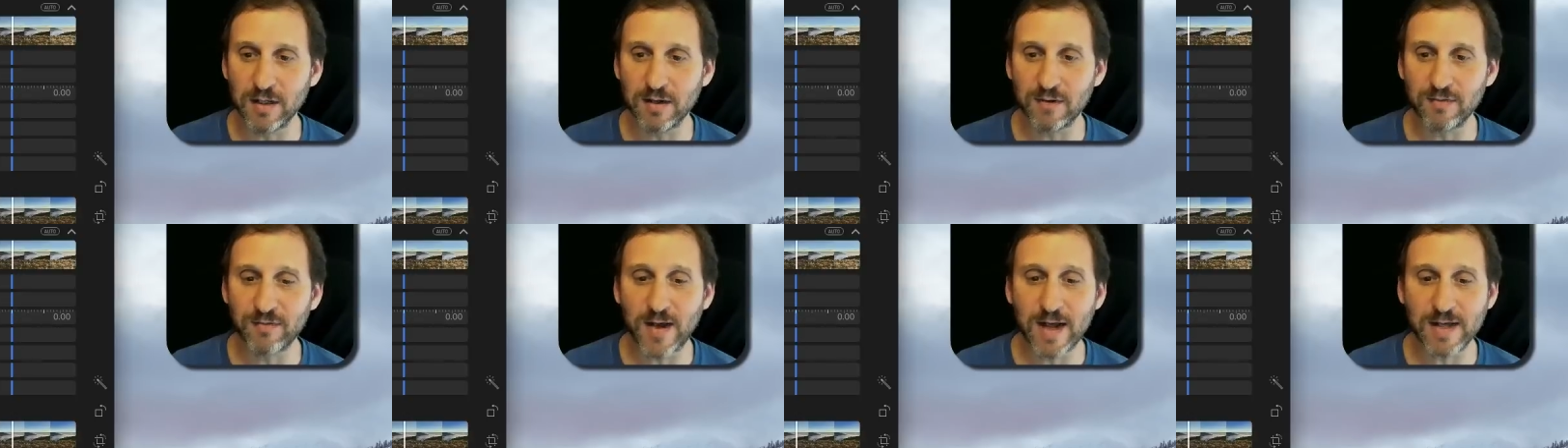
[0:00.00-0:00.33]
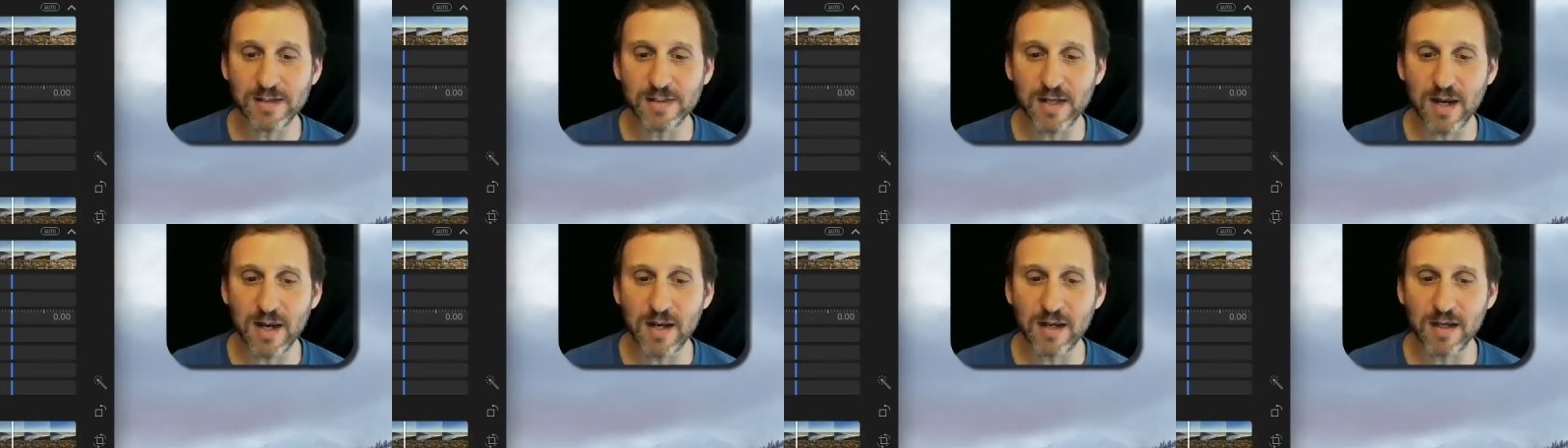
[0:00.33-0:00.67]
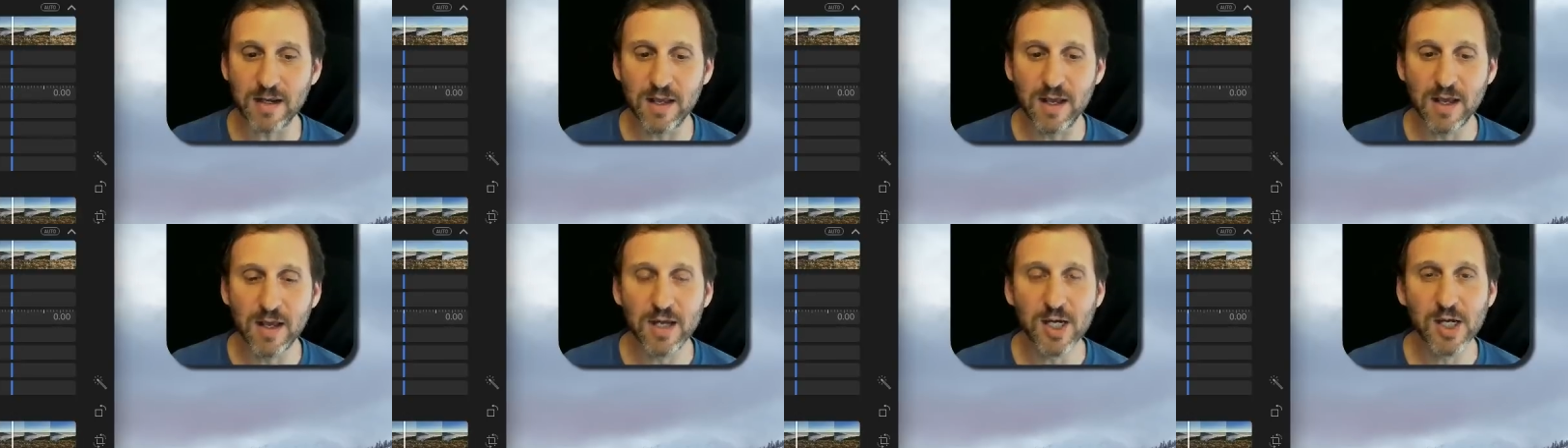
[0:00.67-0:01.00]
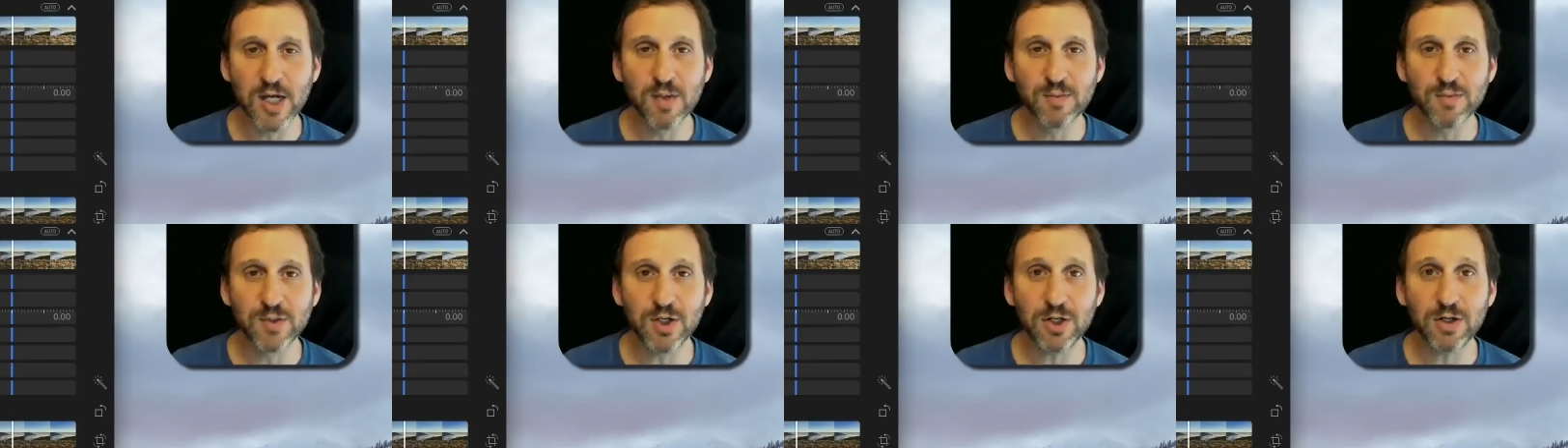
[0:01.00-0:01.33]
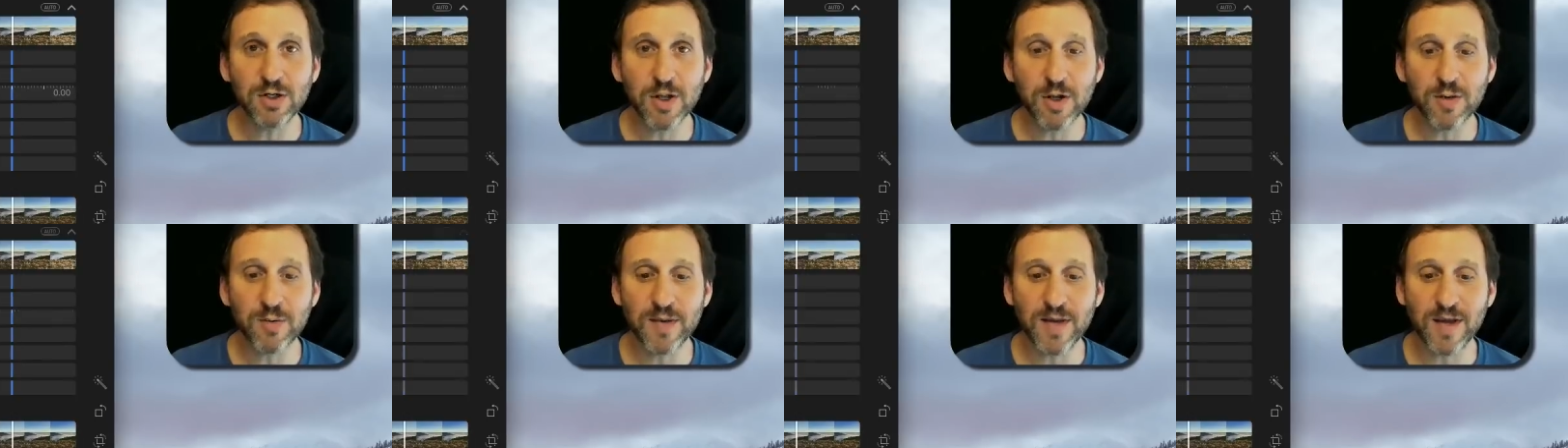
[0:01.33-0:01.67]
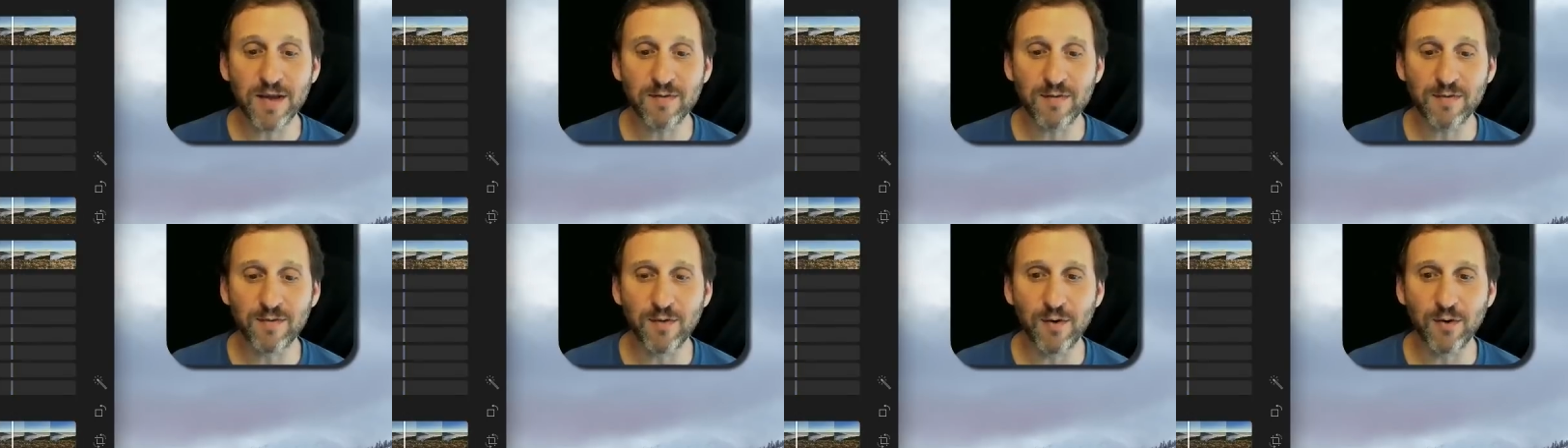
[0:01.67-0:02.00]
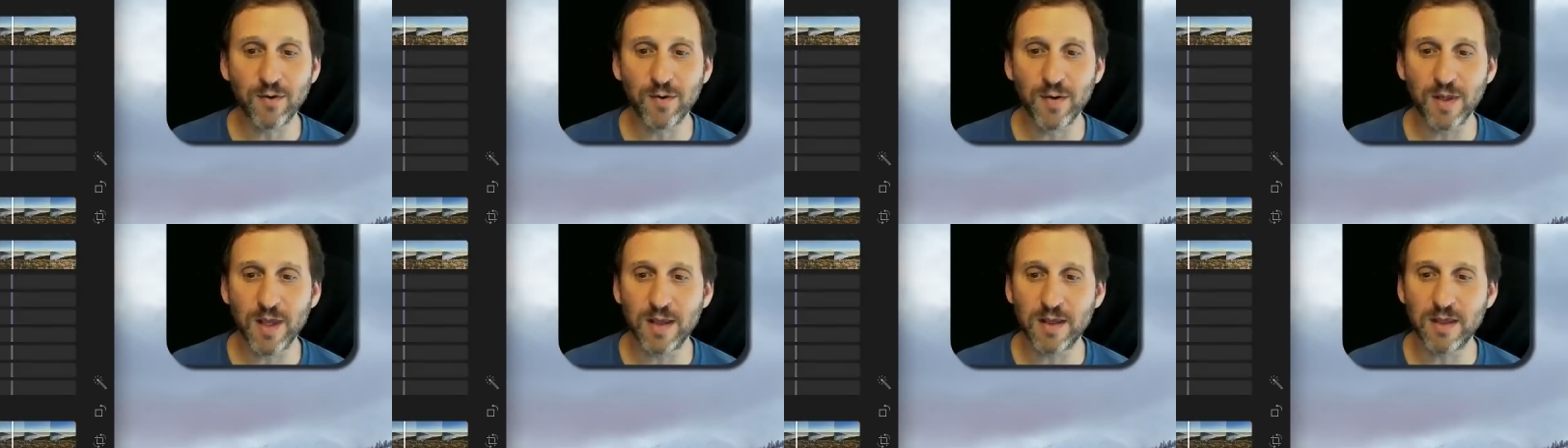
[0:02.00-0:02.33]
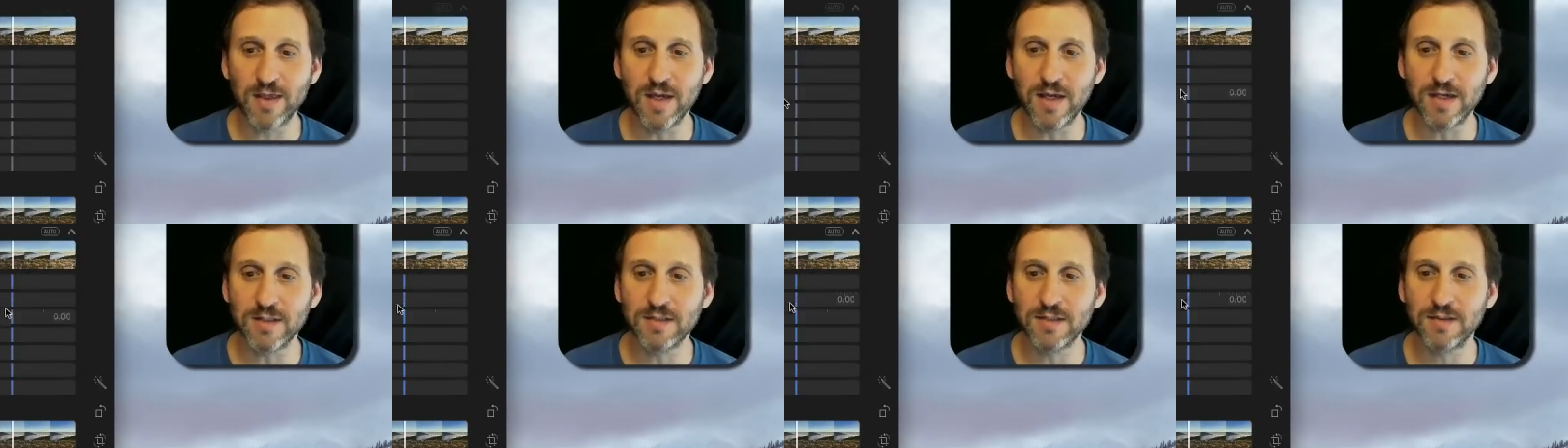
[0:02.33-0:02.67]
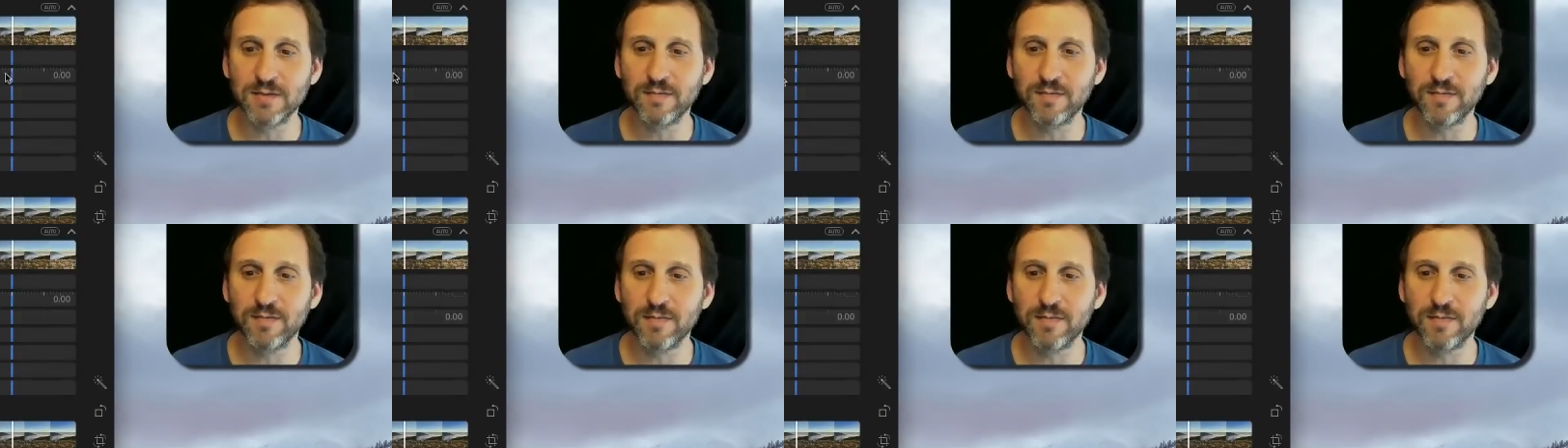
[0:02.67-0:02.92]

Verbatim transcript: fascinating particularly when you have a photo like this.